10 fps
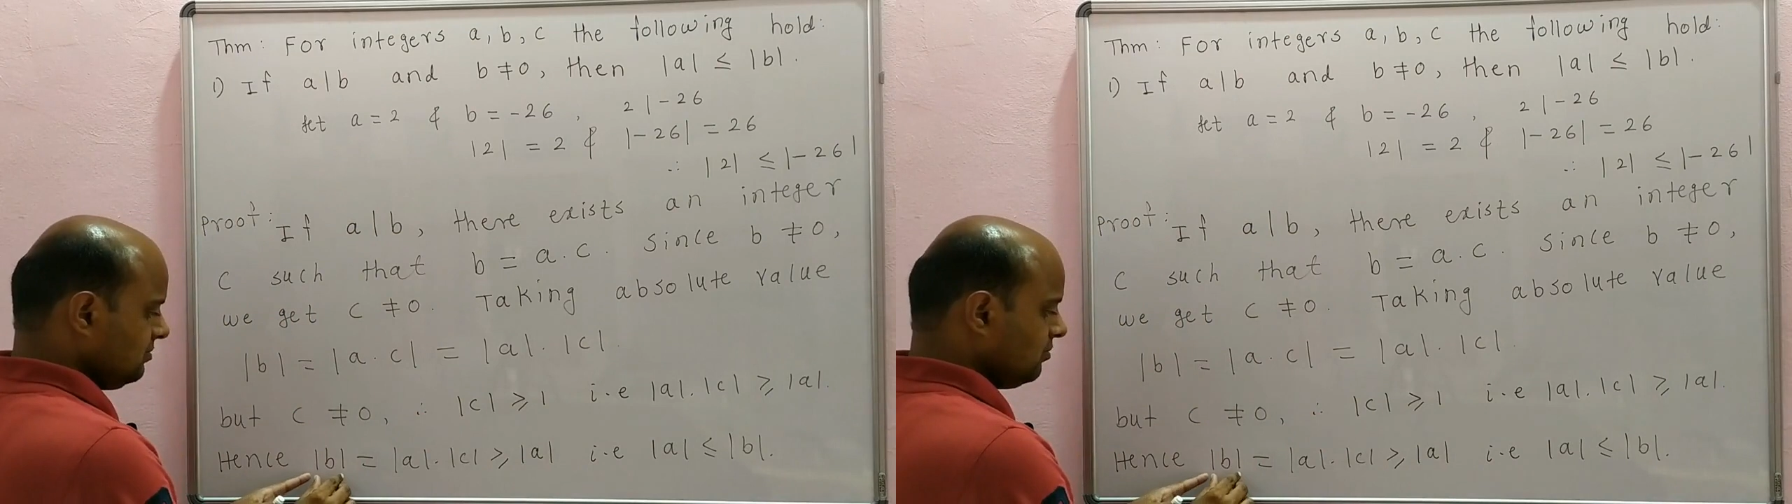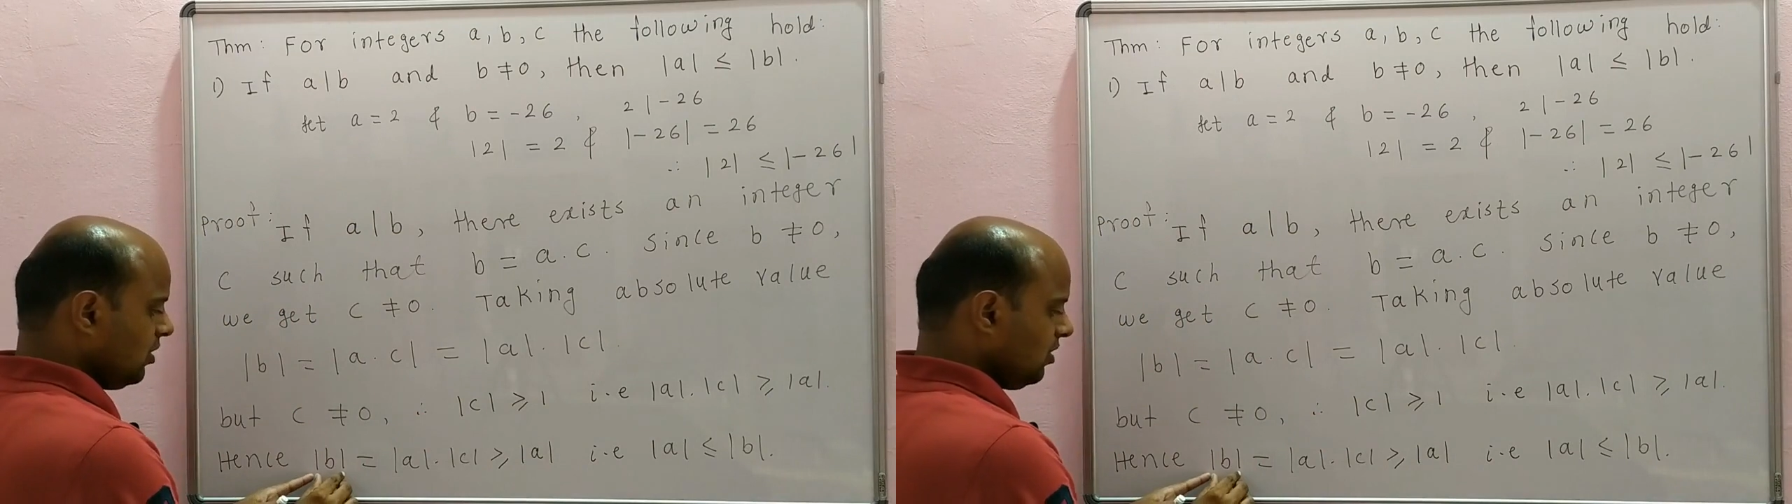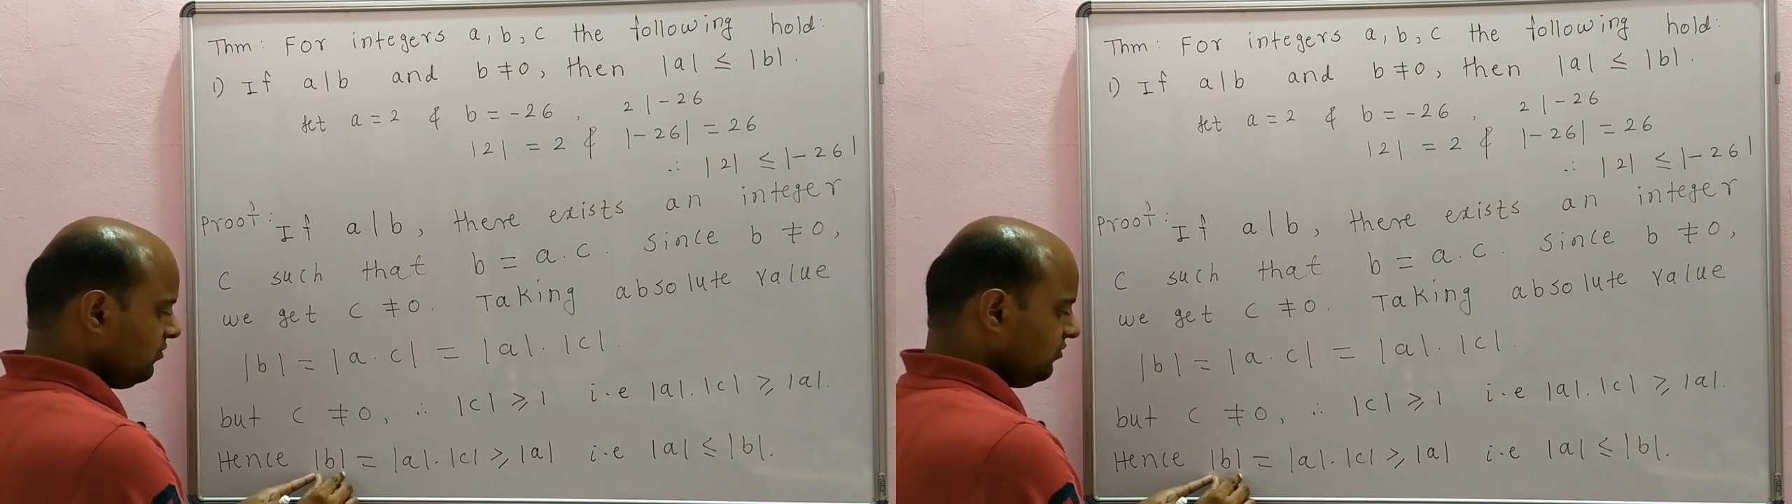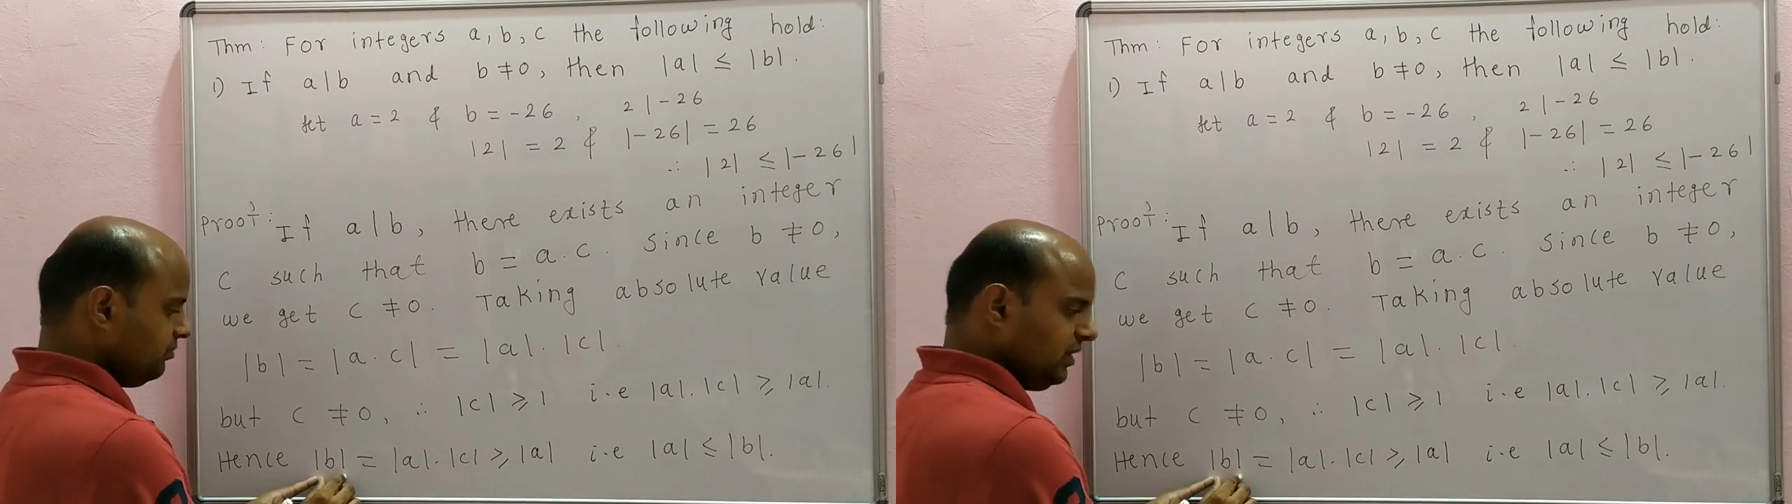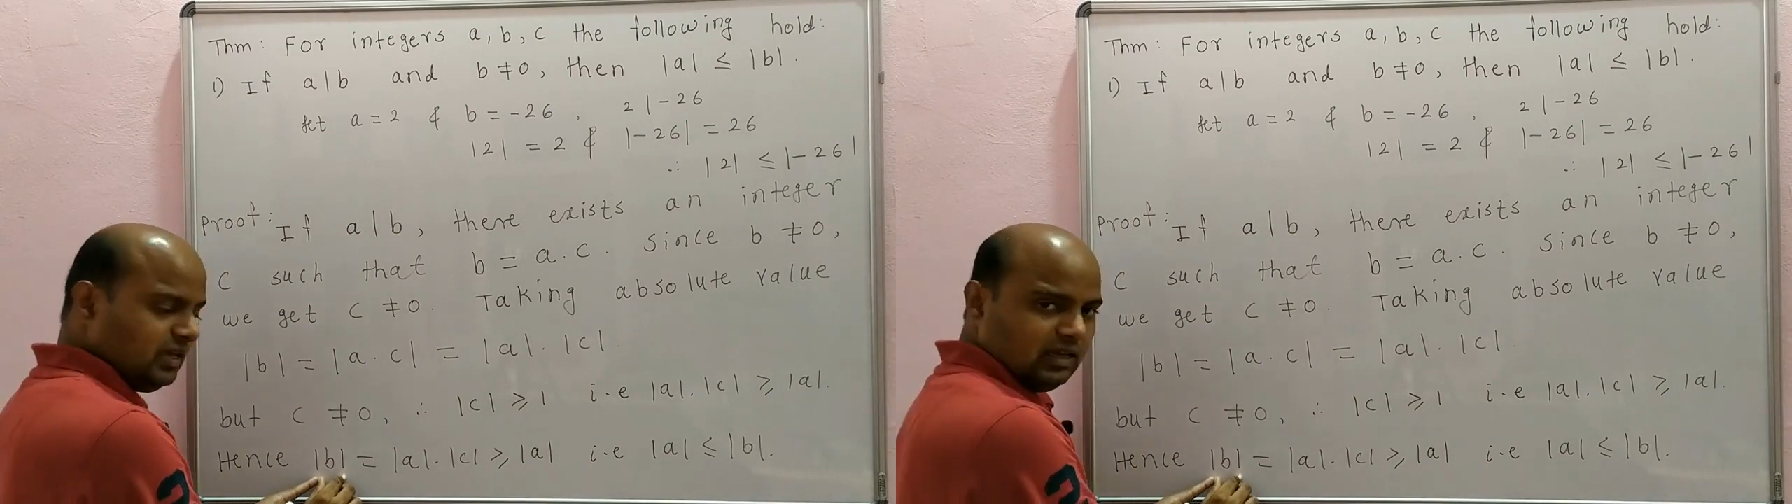mod of
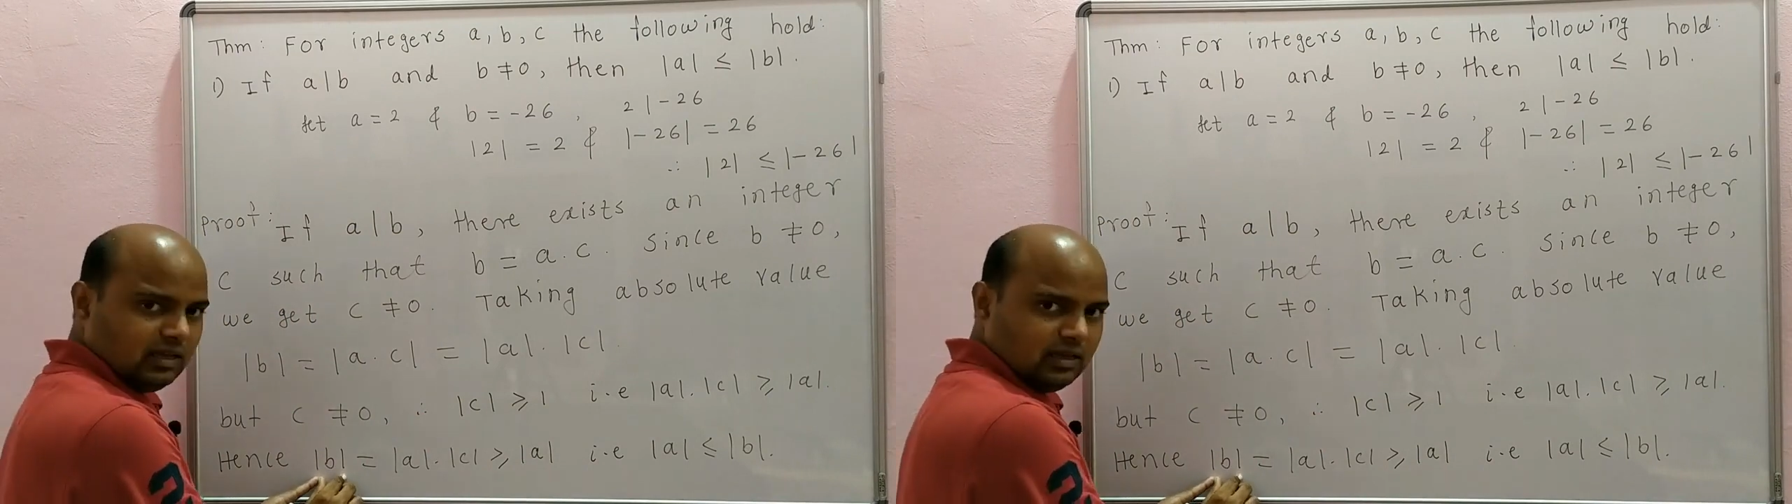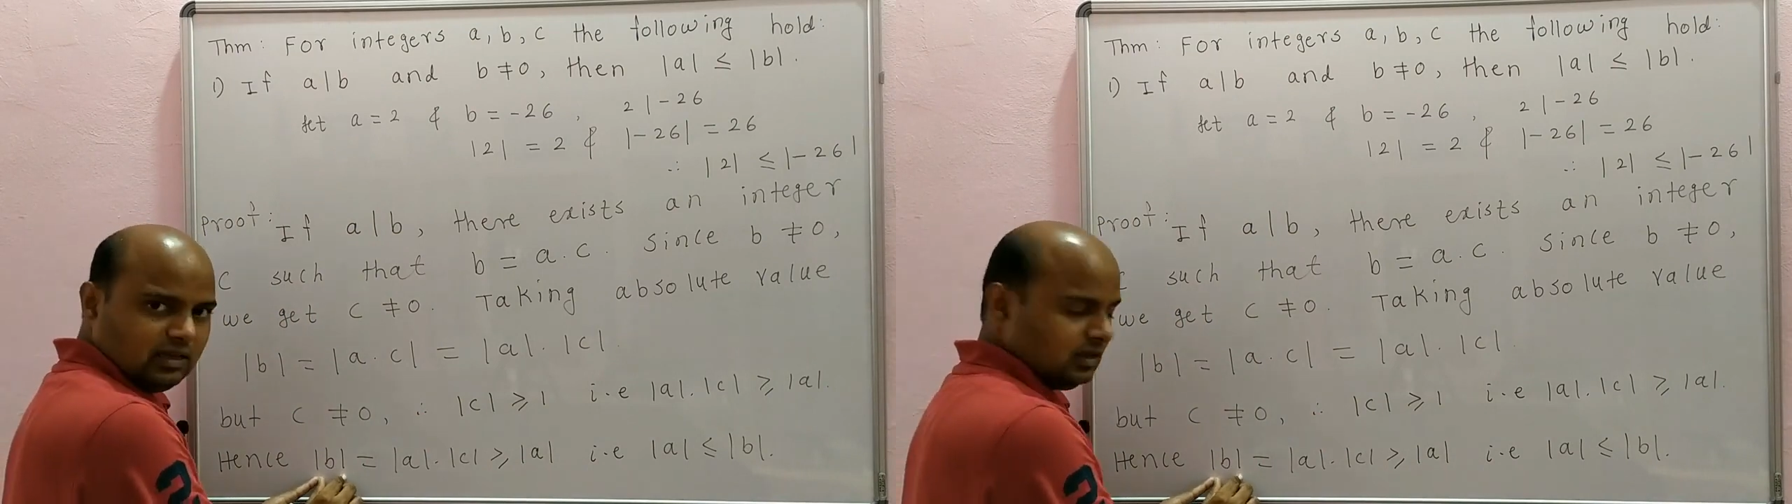B